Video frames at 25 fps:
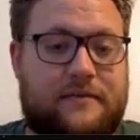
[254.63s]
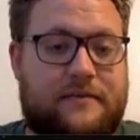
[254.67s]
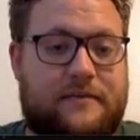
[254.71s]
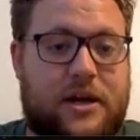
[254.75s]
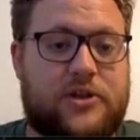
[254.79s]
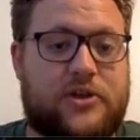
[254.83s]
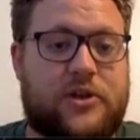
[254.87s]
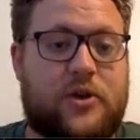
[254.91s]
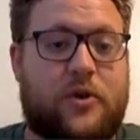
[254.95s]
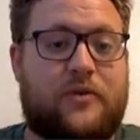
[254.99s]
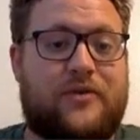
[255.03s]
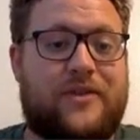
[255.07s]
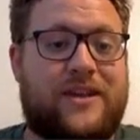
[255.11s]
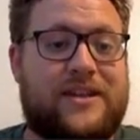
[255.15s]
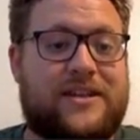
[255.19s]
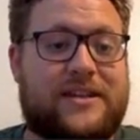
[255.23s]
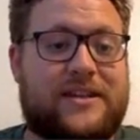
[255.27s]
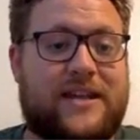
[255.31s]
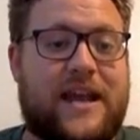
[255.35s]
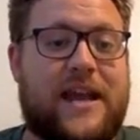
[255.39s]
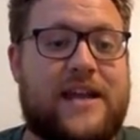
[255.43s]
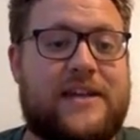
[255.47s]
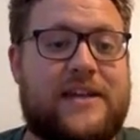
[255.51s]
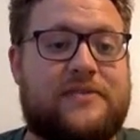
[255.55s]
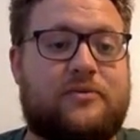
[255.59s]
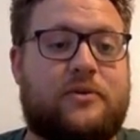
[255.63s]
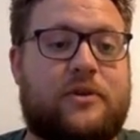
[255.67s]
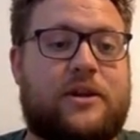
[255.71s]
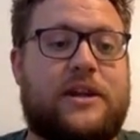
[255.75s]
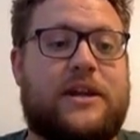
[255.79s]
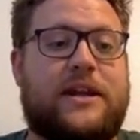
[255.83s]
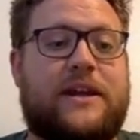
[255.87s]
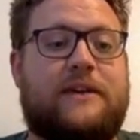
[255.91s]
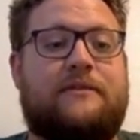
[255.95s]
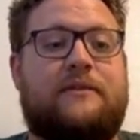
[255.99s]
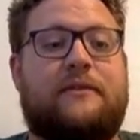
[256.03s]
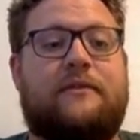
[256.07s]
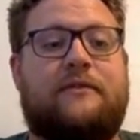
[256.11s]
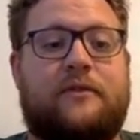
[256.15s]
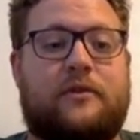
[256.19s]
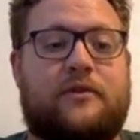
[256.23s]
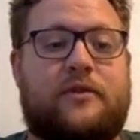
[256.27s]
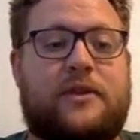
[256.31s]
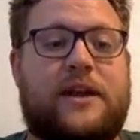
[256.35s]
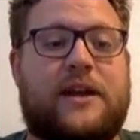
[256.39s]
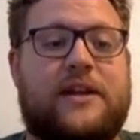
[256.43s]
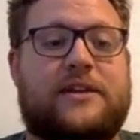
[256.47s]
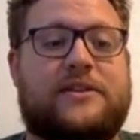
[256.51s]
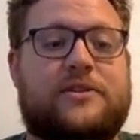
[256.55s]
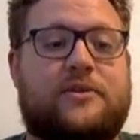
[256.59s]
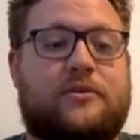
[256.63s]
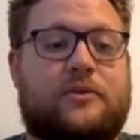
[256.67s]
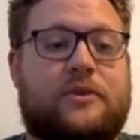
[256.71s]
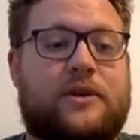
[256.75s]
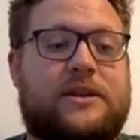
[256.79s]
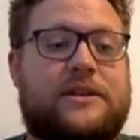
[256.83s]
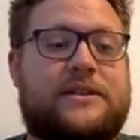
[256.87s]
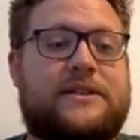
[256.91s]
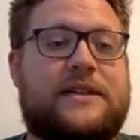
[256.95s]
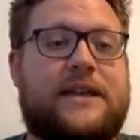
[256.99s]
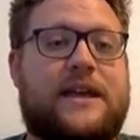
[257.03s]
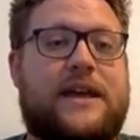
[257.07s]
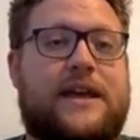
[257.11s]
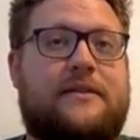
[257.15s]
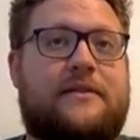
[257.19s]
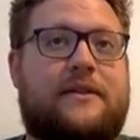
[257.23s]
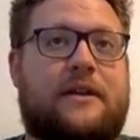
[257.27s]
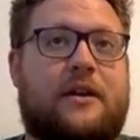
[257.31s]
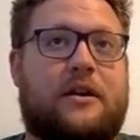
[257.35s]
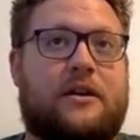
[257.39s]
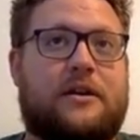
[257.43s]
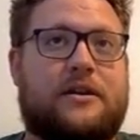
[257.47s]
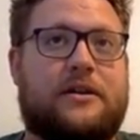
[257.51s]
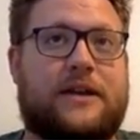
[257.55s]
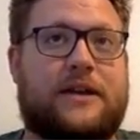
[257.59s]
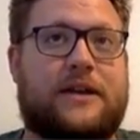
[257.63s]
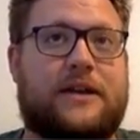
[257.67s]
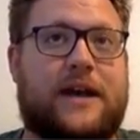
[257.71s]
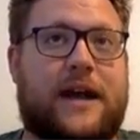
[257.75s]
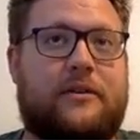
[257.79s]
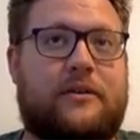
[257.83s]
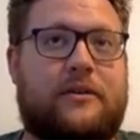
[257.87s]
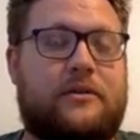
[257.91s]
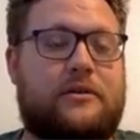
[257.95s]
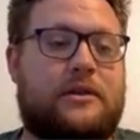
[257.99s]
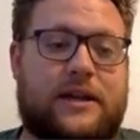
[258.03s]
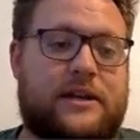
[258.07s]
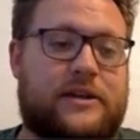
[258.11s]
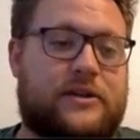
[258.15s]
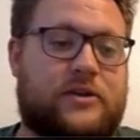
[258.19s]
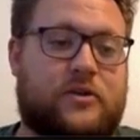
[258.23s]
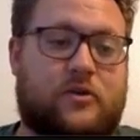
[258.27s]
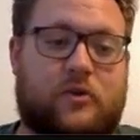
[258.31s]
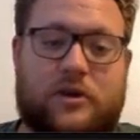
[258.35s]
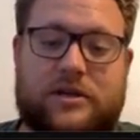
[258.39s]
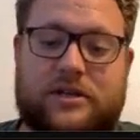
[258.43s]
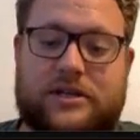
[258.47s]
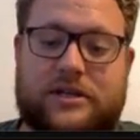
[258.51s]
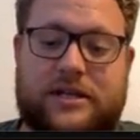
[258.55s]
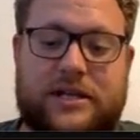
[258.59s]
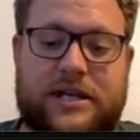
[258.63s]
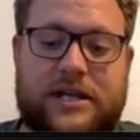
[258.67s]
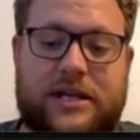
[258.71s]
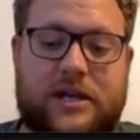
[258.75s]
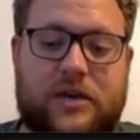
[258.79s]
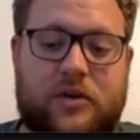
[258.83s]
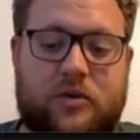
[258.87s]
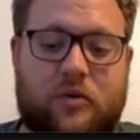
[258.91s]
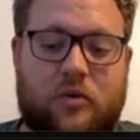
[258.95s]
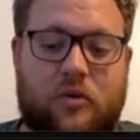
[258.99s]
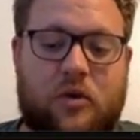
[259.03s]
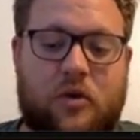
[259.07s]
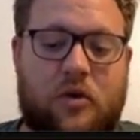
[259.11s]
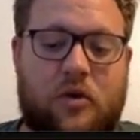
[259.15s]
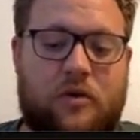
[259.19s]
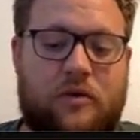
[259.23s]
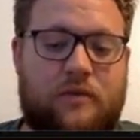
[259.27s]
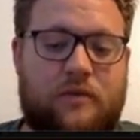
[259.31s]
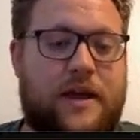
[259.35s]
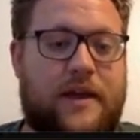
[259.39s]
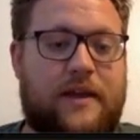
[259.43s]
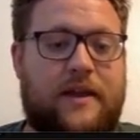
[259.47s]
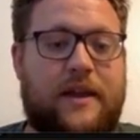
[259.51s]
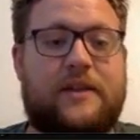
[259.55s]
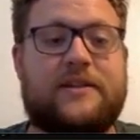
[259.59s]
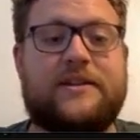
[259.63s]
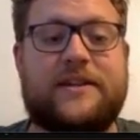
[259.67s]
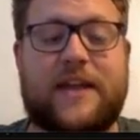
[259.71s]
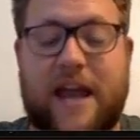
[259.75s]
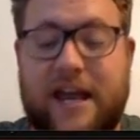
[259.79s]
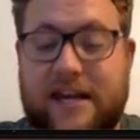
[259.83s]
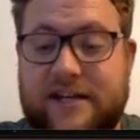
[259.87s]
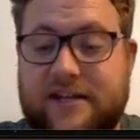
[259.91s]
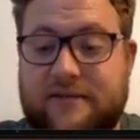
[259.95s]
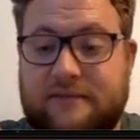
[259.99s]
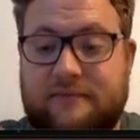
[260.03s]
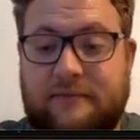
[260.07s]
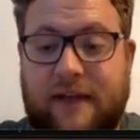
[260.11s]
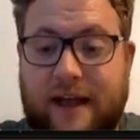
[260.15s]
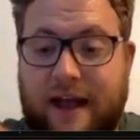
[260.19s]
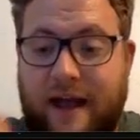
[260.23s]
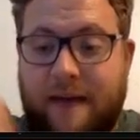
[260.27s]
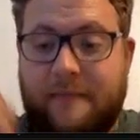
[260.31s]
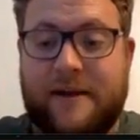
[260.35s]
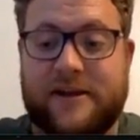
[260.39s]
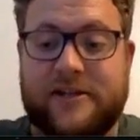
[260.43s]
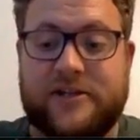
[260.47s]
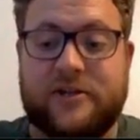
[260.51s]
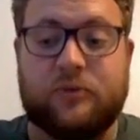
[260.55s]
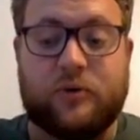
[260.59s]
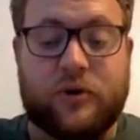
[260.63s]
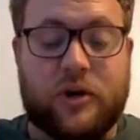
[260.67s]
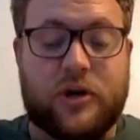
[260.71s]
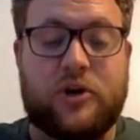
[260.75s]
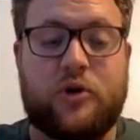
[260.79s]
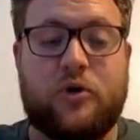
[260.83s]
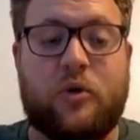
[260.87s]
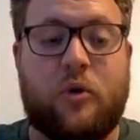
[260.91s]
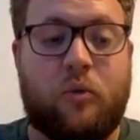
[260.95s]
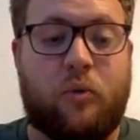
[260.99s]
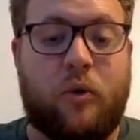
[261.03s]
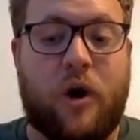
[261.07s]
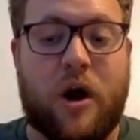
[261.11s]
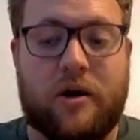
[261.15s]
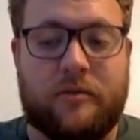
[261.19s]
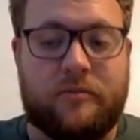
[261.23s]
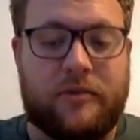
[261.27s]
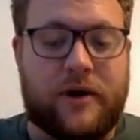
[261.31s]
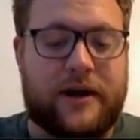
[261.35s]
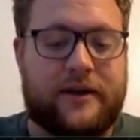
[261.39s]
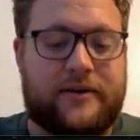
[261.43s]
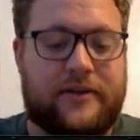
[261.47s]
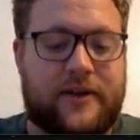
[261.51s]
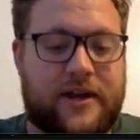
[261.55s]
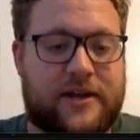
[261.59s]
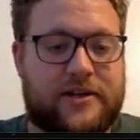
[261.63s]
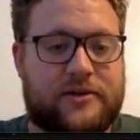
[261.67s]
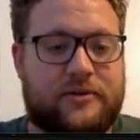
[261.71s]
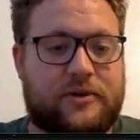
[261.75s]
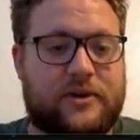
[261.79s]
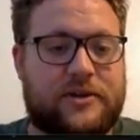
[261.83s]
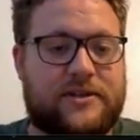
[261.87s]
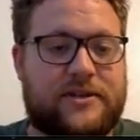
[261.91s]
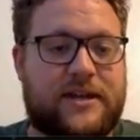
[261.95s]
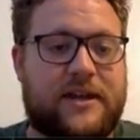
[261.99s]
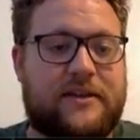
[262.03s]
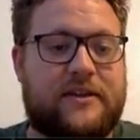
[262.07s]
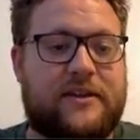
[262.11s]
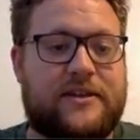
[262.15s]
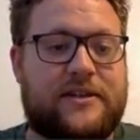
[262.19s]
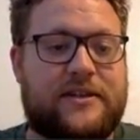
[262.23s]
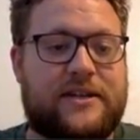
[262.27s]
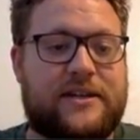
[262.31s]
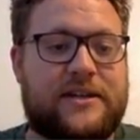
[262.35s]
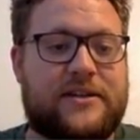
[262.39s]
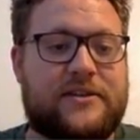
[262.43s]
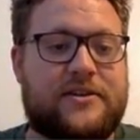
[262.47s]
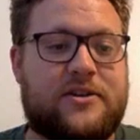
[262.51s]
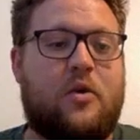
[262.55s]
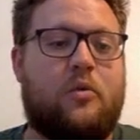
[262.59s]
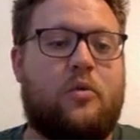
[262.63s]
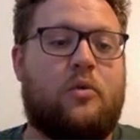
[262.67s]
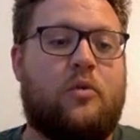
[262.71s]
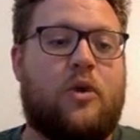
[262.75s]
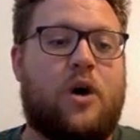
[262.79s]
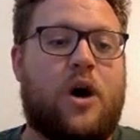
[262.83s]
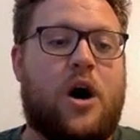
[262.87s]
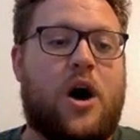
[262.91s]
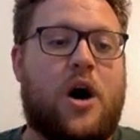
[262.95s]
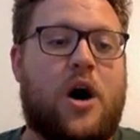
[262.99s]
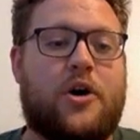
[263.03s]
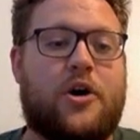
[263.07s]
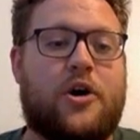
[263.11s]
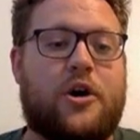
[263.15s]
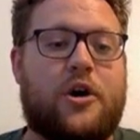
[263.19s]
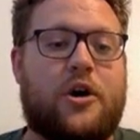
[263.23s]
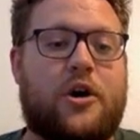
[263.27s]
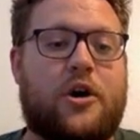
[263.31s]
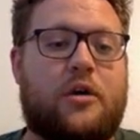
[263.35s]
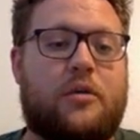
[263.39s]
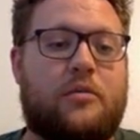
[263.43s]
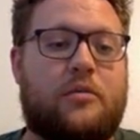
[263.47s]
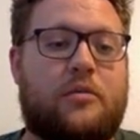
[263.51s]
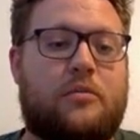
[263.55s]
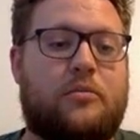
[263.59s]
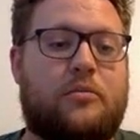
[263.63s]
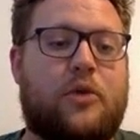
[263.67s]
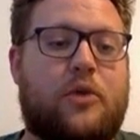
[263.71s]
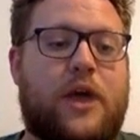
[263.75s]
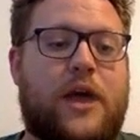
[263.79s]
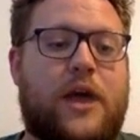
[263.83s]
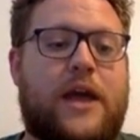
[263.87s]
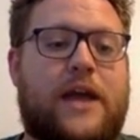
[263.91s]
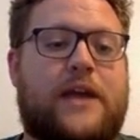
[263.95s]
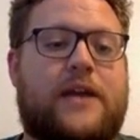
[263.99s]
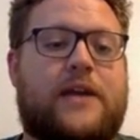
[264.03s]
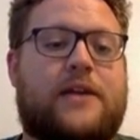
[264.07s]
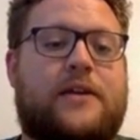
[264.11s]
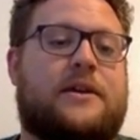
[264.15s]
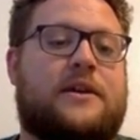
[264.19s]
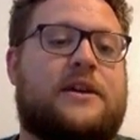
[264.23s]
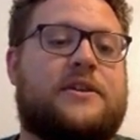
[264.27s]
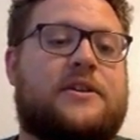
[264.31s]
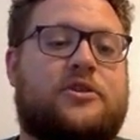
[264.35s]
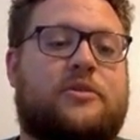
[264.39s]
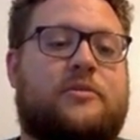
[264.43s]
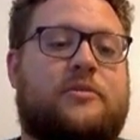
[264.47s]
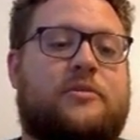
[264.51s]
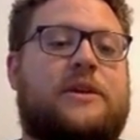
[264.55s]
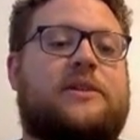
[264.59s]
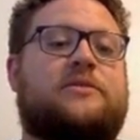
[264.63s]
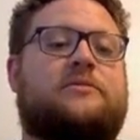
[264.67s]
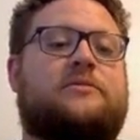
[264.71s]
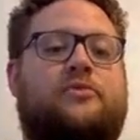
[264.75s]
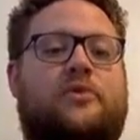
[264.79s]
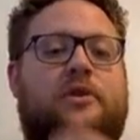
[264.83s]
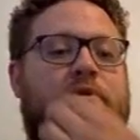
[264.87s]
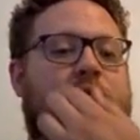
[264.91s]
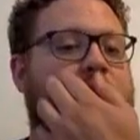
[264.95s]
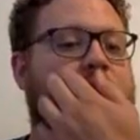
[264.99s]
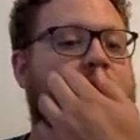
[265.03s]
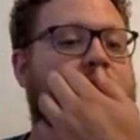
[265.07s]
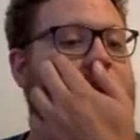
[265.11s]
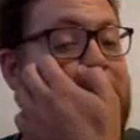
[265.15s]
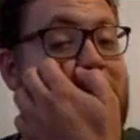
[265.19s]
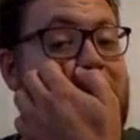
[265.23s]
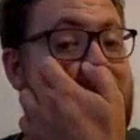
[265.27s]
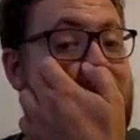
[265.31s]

So in this case, we're gonna give it a few things. So we're gonna say that our title is going to equal, in this case, like I mentioned, we're gonna do a water break thing. So we're gonna say this is water break, exclamation point, right?